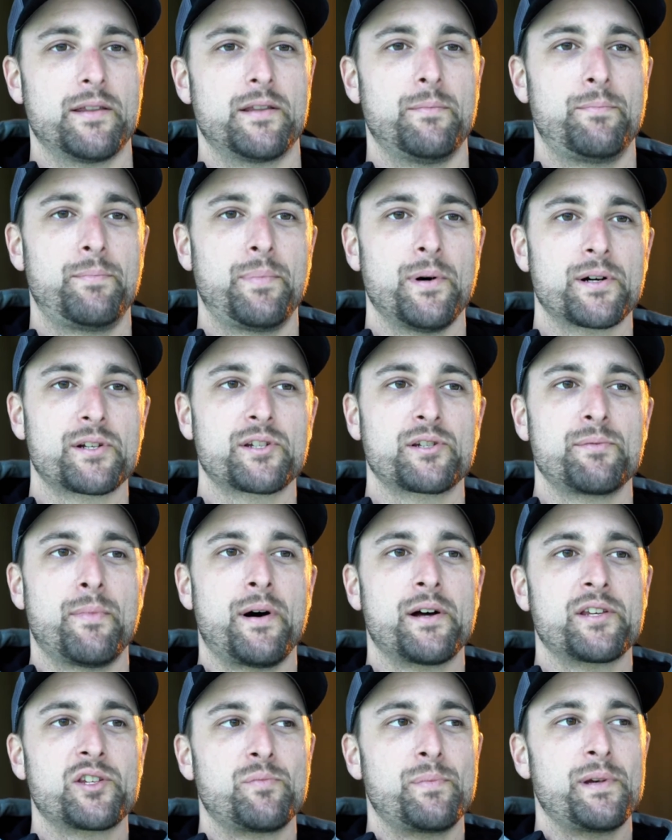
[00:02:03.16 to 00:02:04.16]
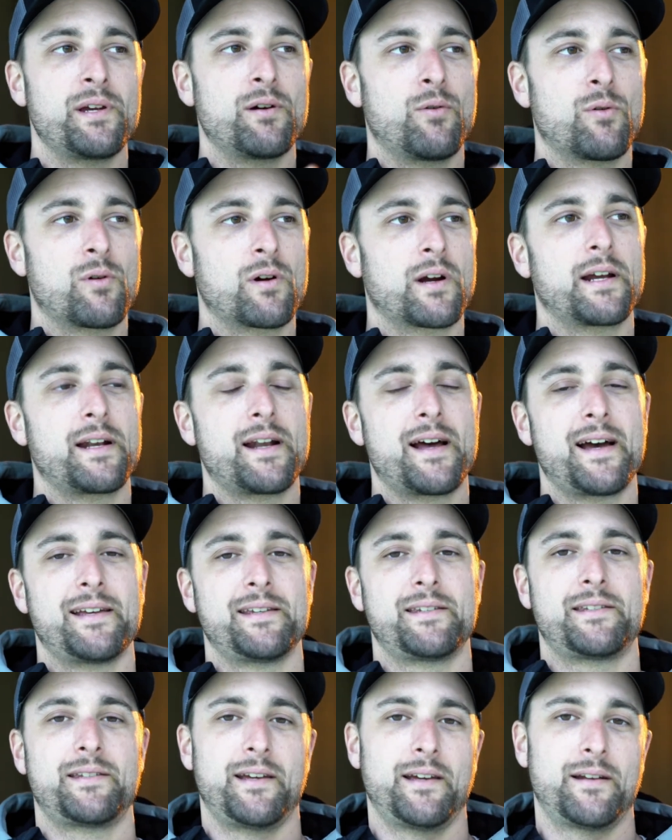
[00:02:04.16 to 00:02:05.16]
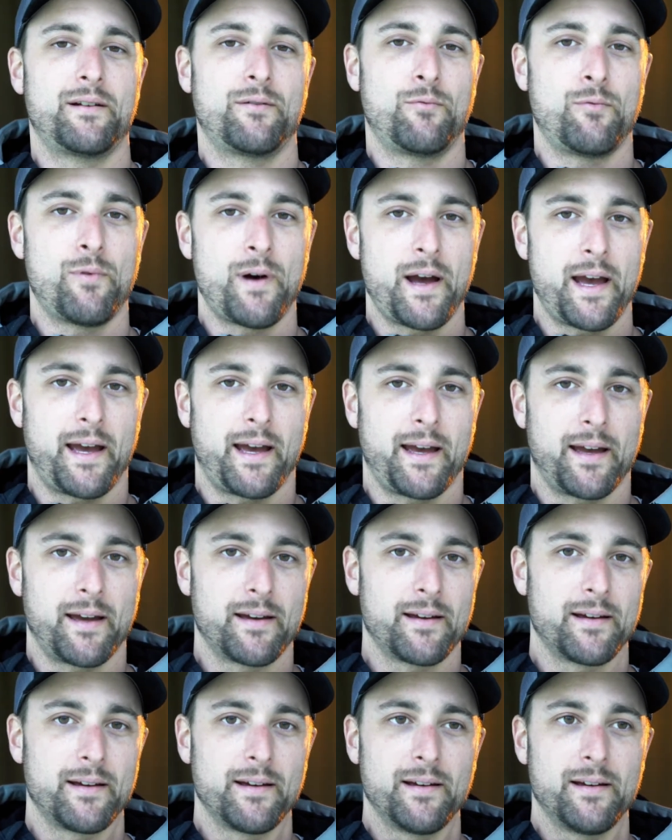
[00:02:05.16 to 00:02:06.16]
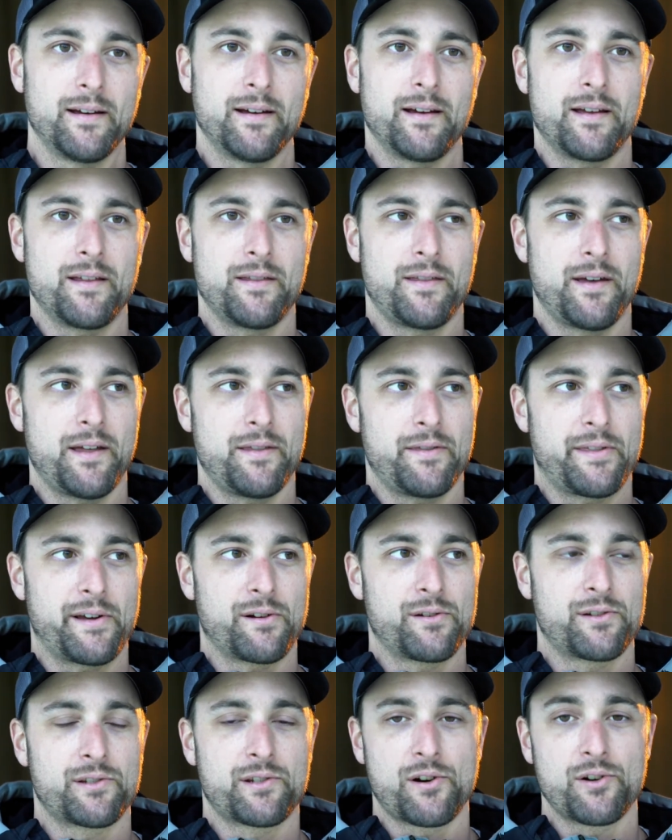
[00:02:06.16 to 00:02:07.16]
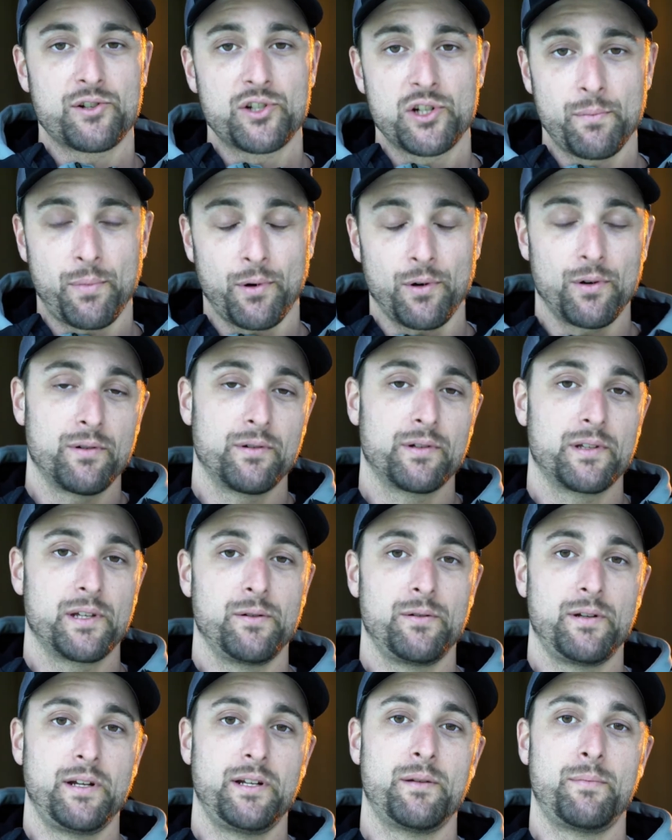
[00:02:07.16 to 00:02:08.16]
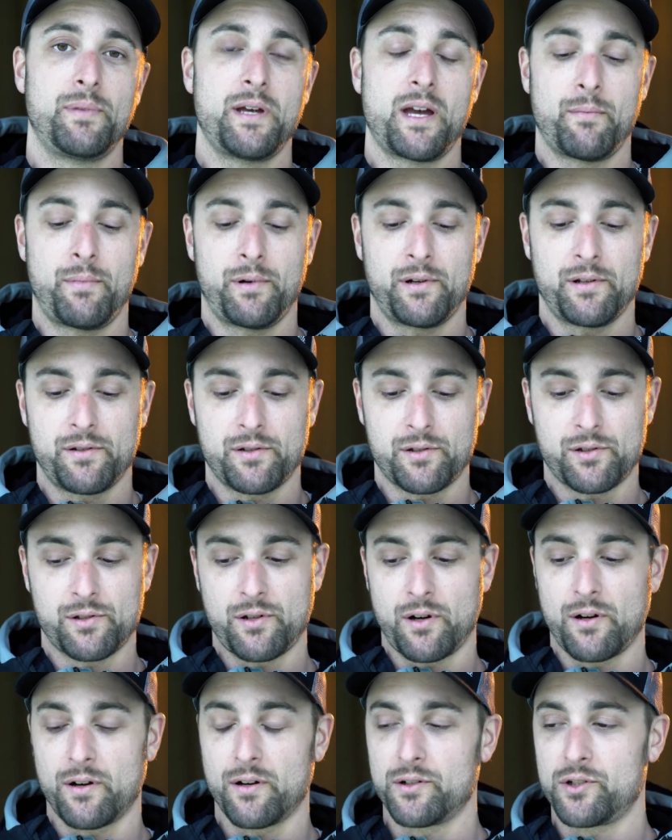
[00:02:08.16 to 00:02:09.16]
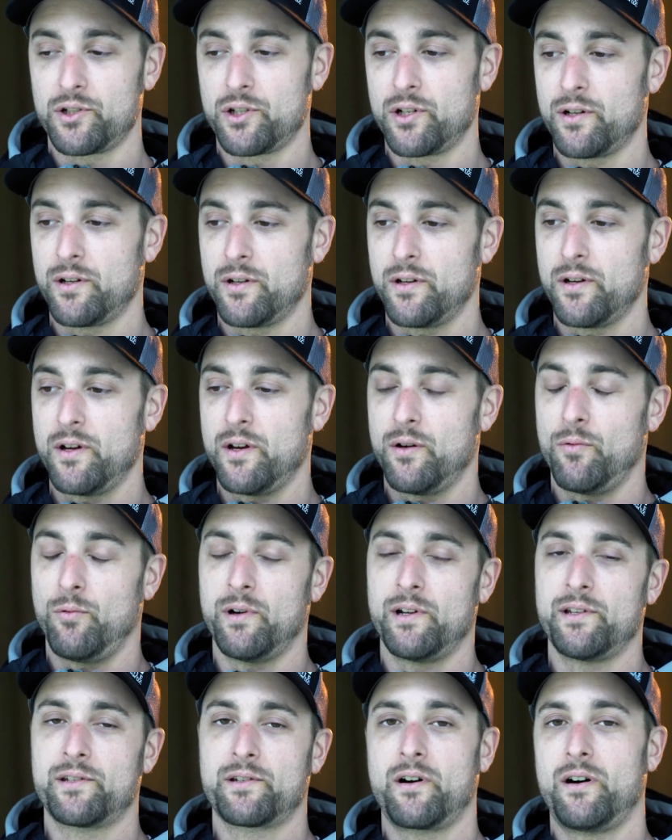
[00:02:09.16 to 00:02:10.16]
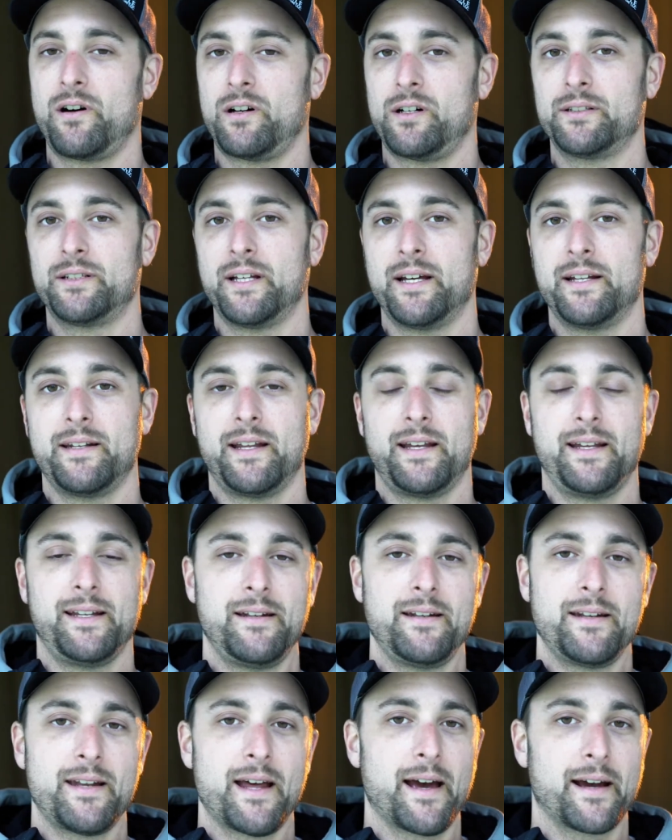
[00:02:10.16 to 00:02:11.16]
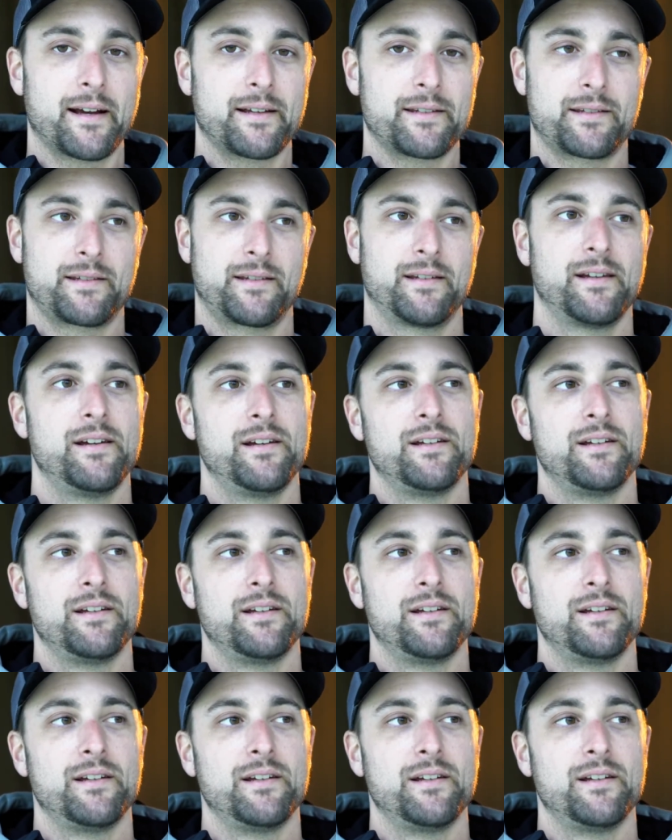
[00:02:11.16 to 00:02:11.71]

the books must be organized in a way that they're searchable. You need to be able to search what is called an index.